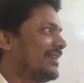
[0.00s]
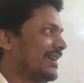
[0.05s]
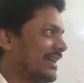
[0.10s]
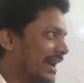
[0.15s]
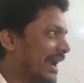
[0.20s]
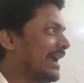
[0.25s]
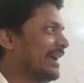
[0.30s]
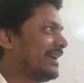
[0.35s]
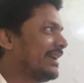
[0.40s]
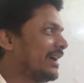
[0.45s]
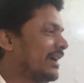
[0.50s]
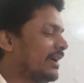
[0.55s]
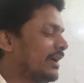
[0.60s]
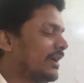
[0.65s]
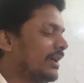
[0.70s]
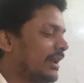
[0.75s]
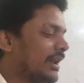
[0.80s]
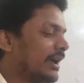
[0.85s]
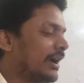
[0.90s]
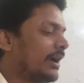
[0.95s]

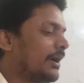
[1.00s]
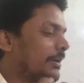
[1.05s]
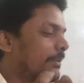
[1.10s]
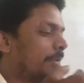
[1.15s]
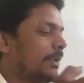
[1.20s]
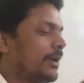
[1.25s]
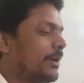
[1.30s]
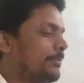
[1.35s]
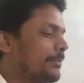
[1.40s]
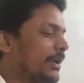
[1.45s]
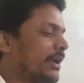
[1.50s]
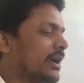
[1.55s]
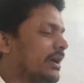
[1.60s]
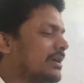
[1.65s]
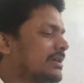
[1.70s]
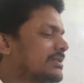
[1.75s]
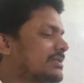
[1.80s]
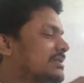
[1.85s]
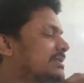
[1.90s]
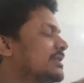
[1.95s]
right?
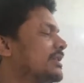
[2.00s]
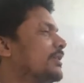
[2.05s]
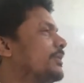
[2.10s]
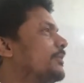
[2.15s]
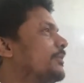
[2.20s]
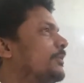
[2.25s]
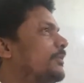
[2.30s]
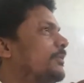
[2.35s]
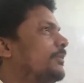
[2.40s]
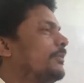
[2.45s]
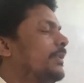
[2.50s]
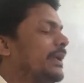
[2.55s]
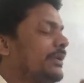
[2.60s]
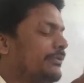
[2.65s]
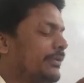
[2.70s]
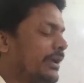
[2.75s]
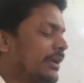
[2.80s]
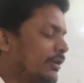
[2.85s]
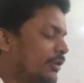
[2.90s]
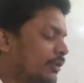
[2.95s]
Because
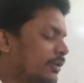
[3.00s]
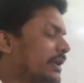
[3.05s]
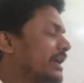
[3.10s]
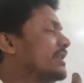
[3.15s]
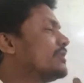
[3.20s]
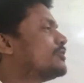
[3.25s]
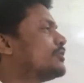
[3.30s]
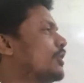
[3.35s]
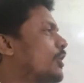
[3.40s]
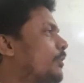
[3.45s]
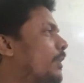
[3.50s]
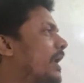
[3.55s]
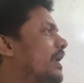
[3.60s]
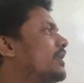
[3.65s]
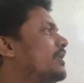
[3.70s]
when we look into the